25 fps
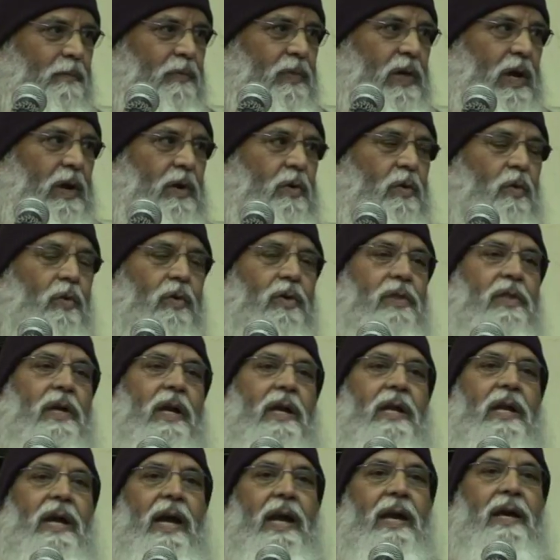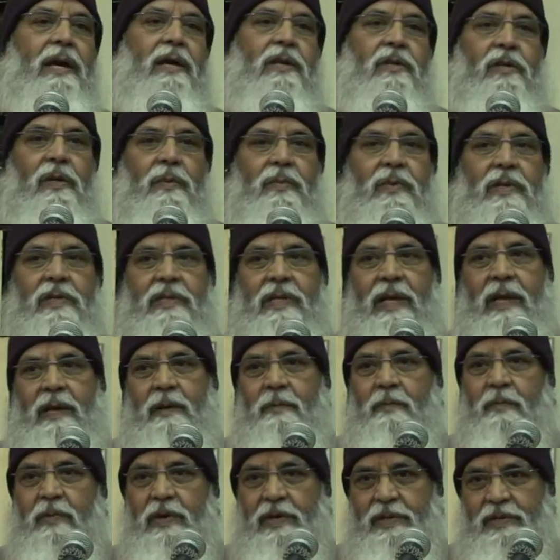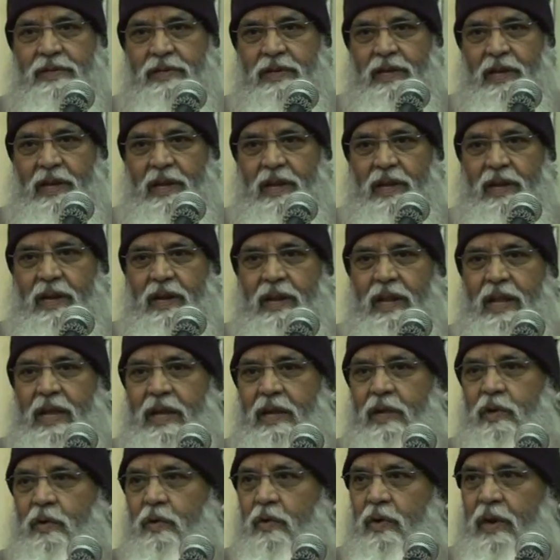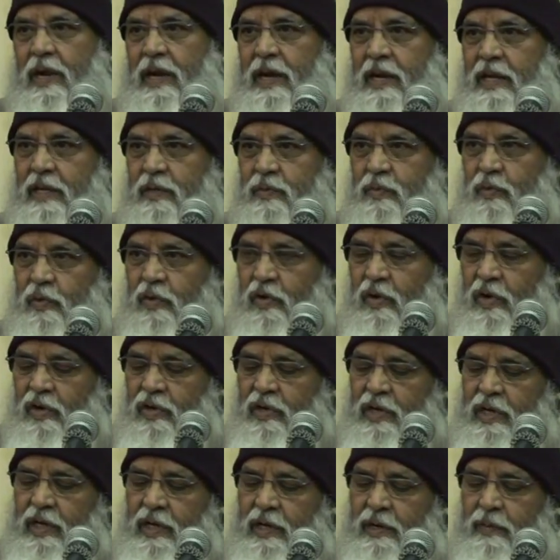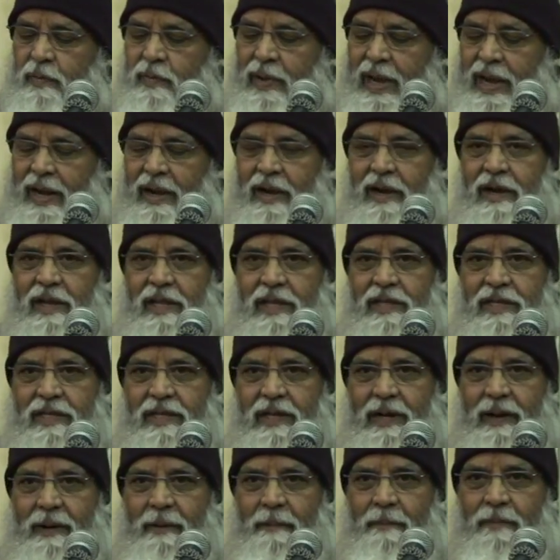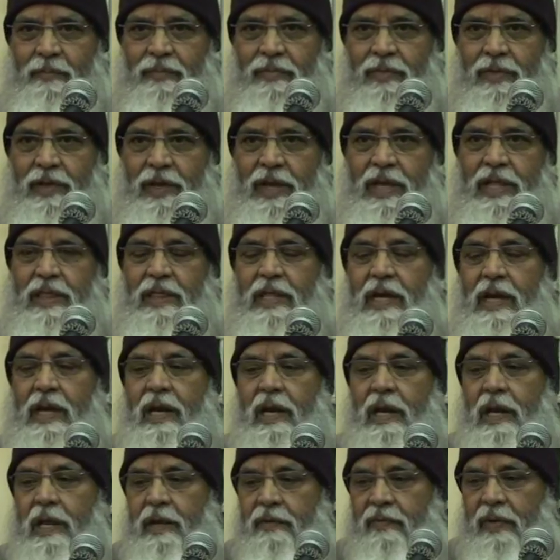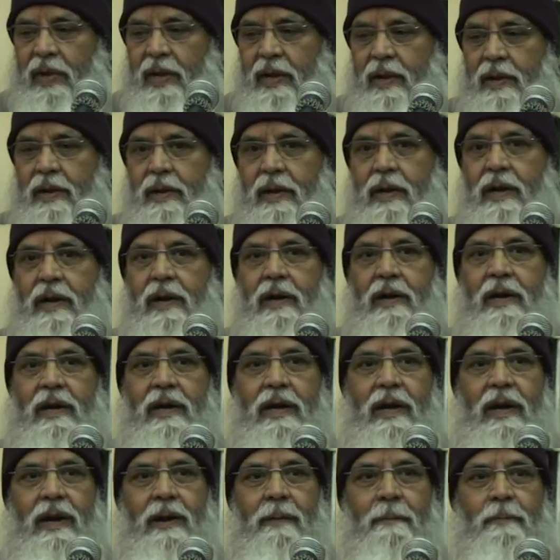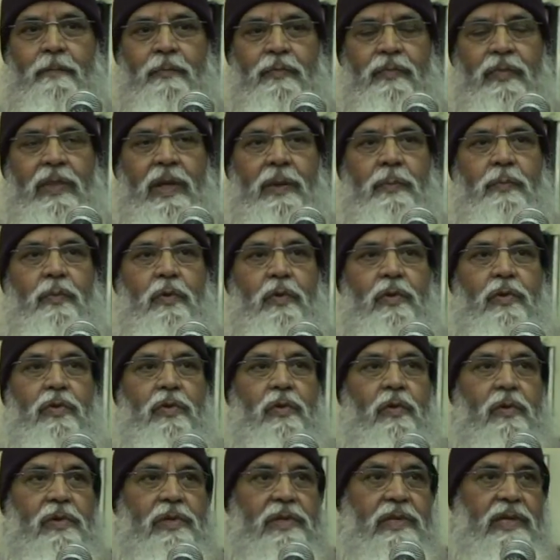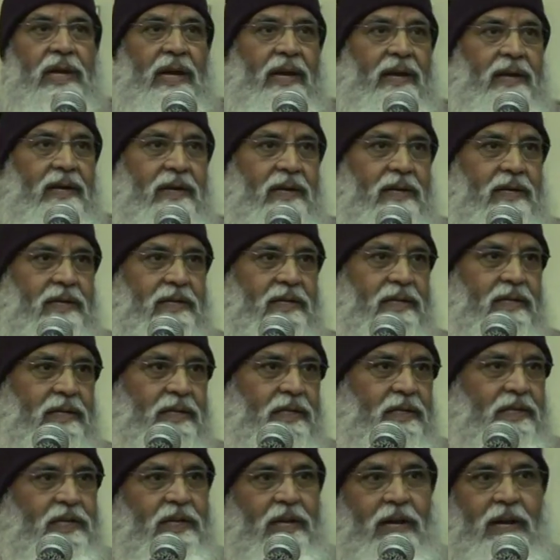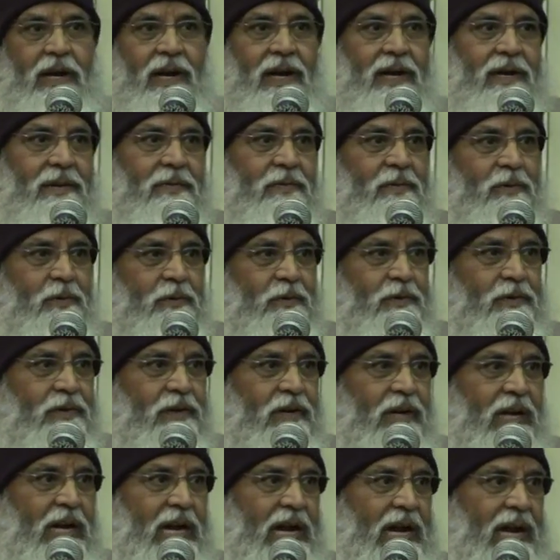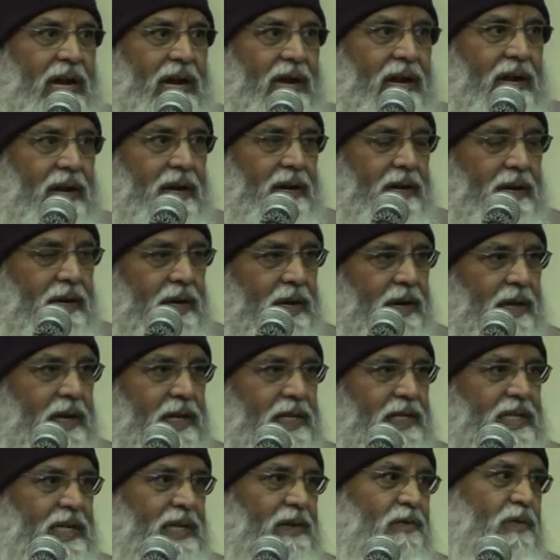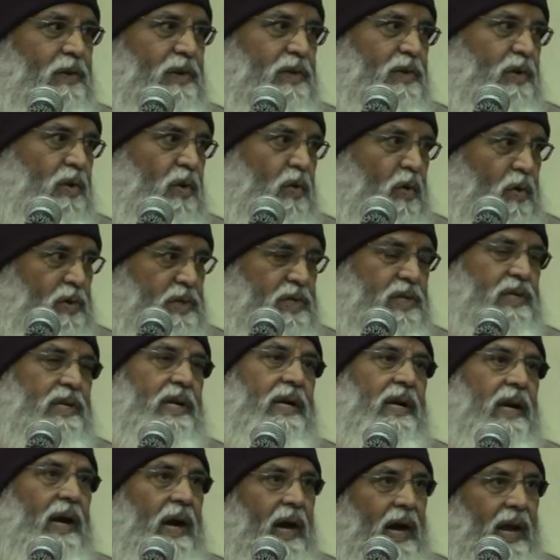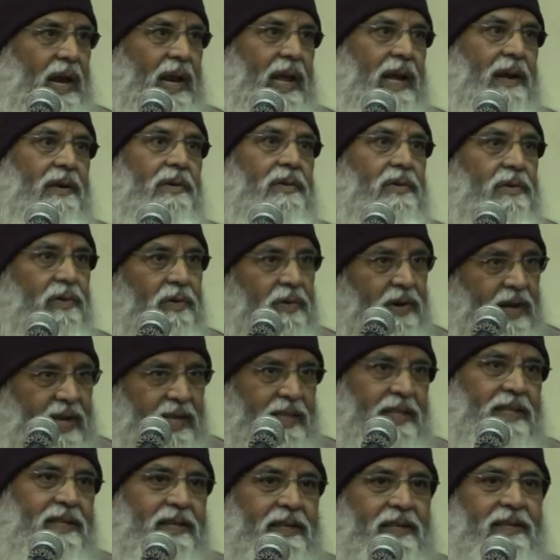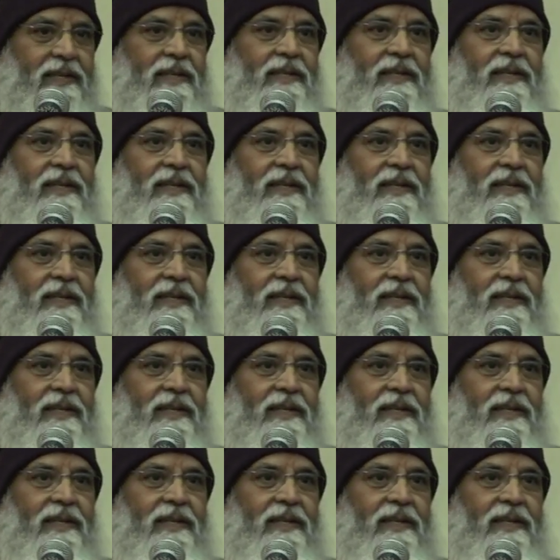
They took the tires of the same bus. Like you ladies put on the bangles, in that living girl, they put those tires. She can't move. And she was roasted alive to death.